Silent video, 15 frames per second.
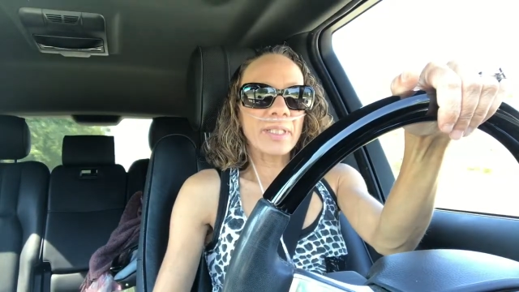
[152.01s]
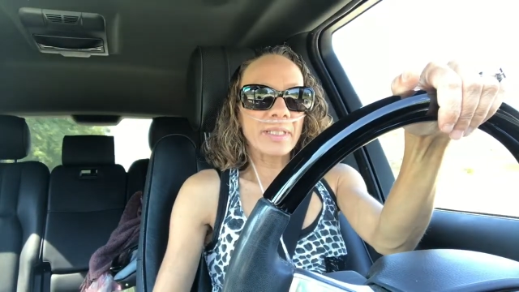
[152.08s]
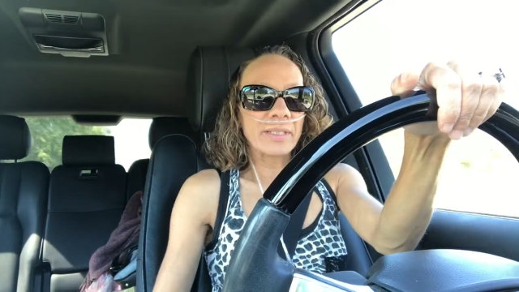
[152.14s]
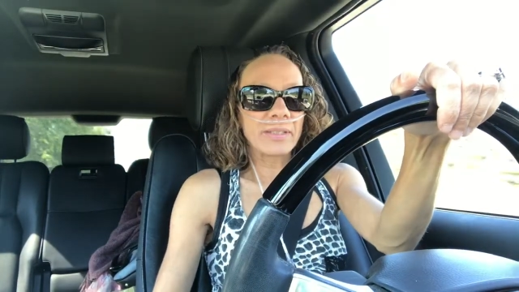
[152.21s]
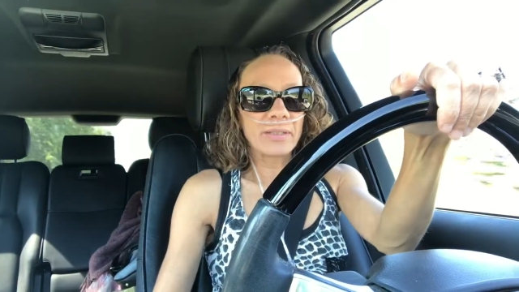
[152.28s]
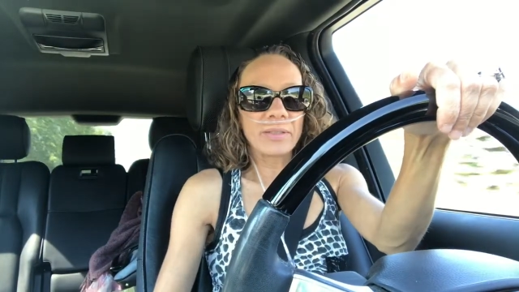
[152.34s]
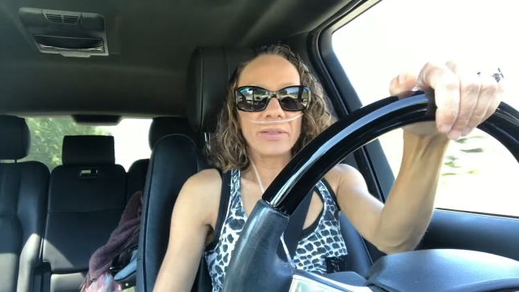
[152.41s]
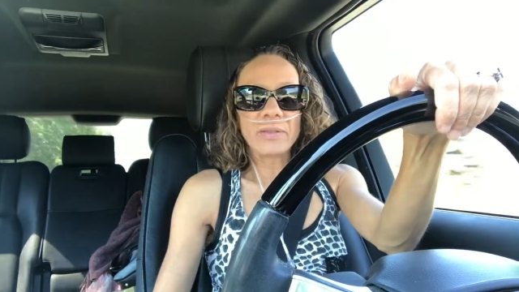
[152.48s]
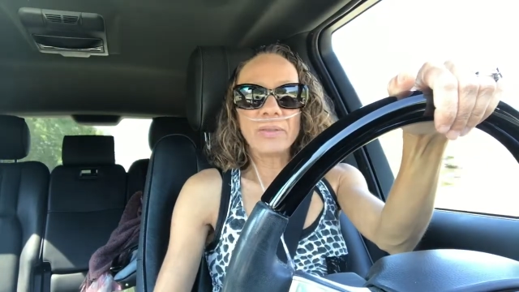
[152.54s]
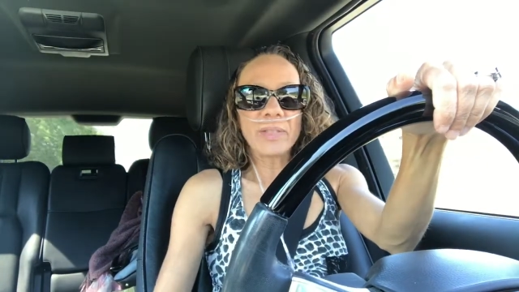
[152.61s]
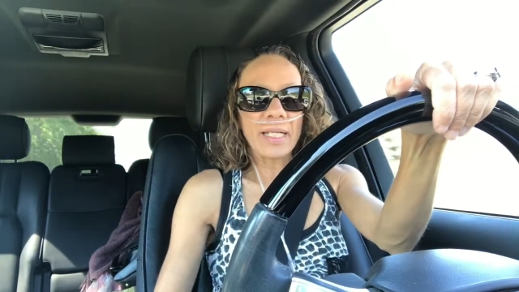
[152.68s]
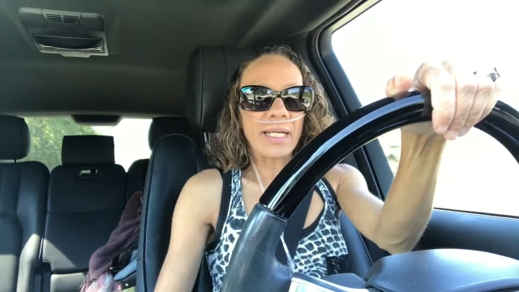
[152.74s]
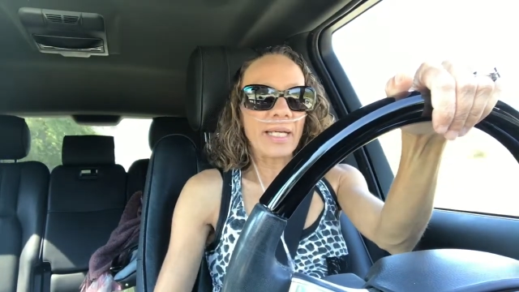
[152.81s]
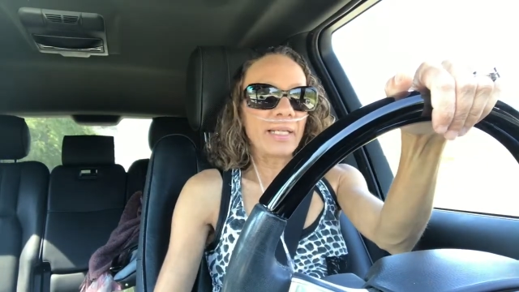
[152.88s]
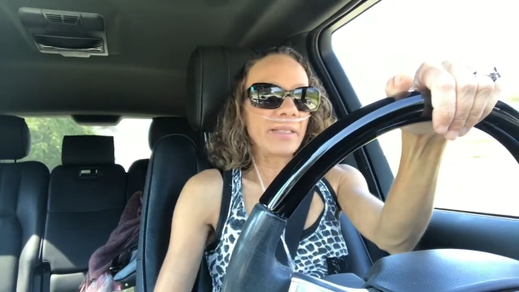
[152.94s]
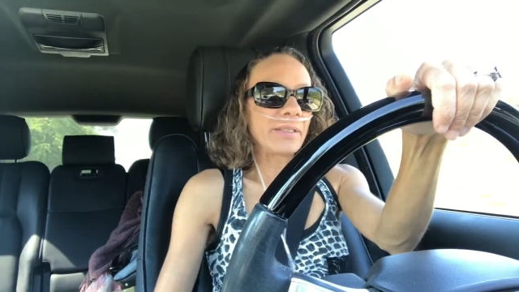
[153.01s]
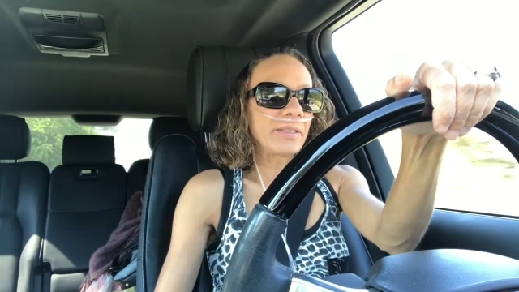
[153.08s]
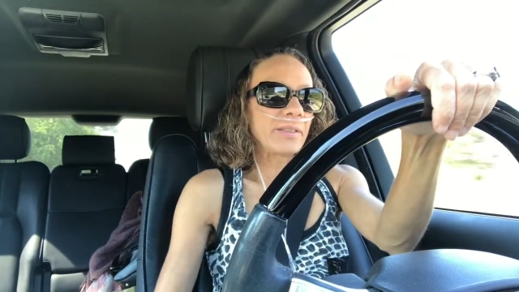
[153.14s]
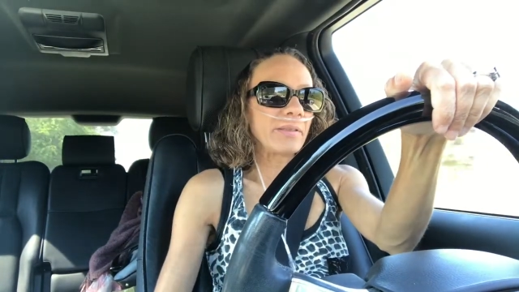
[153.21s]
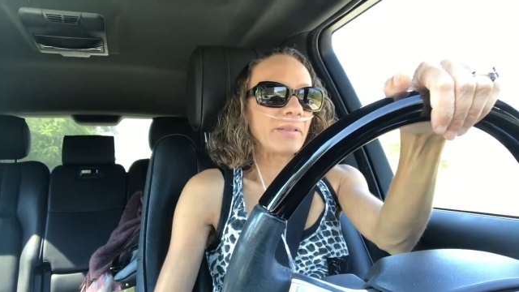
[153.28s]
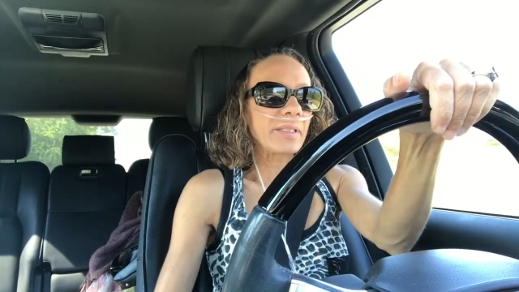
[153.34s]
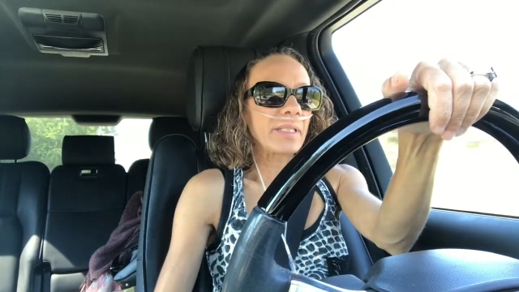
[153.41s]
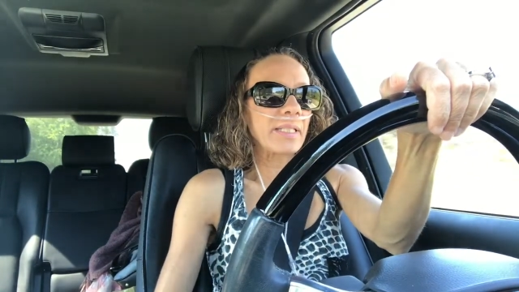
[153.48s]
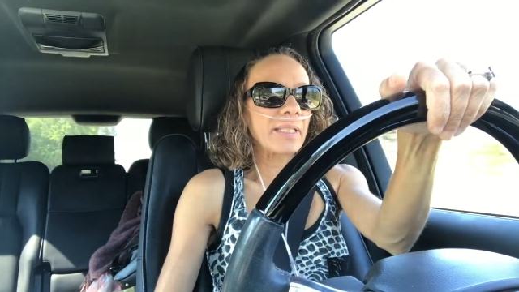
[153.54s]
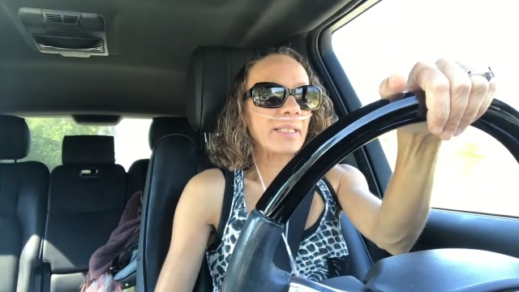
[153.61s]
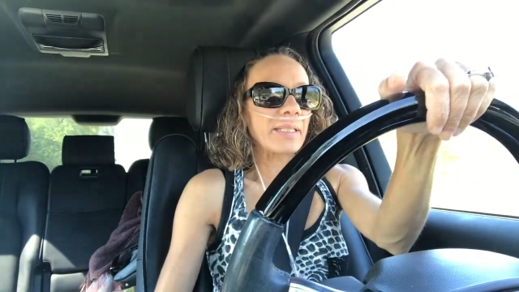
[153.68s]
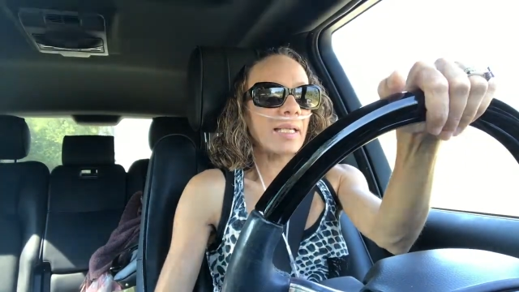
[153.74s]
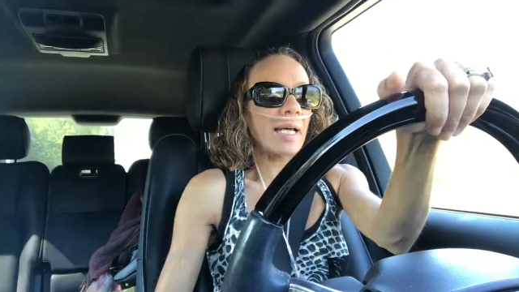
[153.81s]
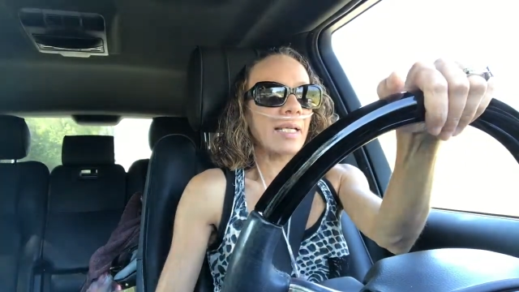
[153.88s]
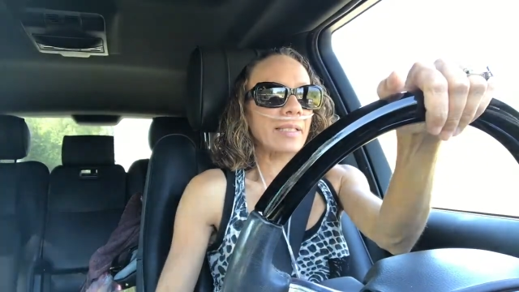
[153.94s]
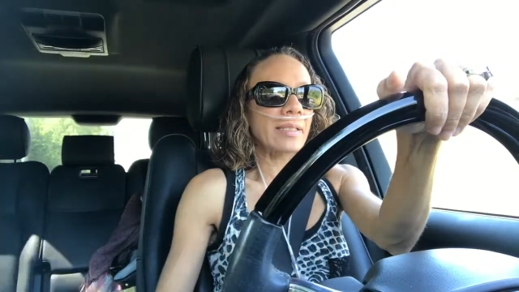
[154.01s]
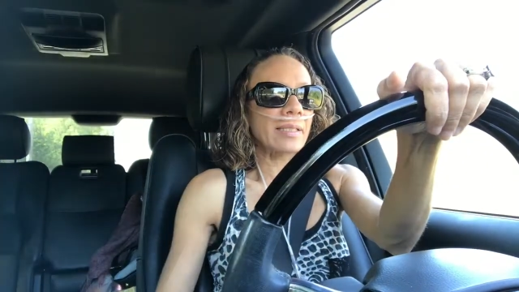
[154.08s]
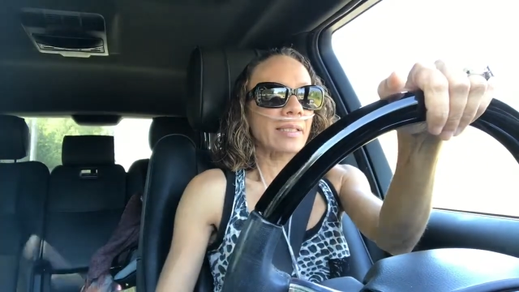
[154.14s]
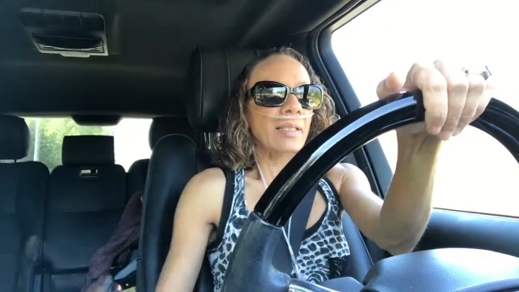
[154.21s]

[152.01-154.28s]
can do and you think that